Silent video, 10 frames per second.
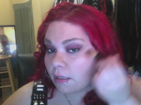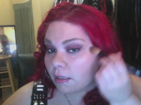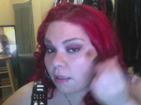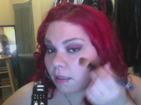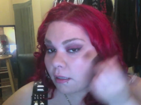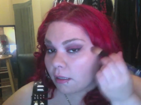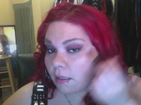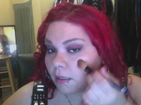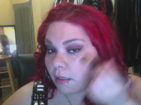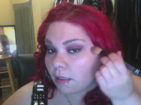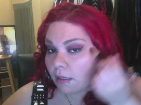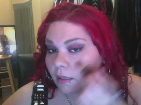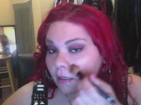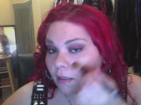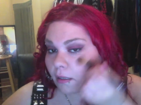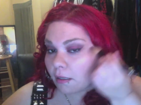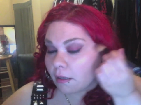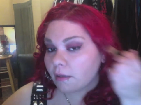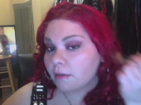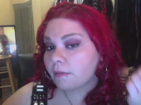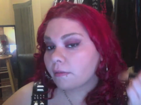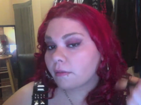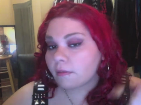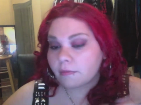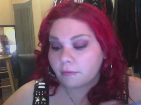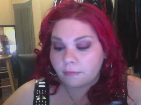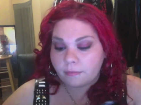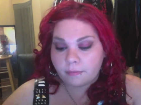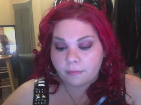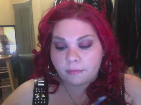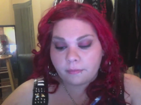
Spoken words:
Nothing is said.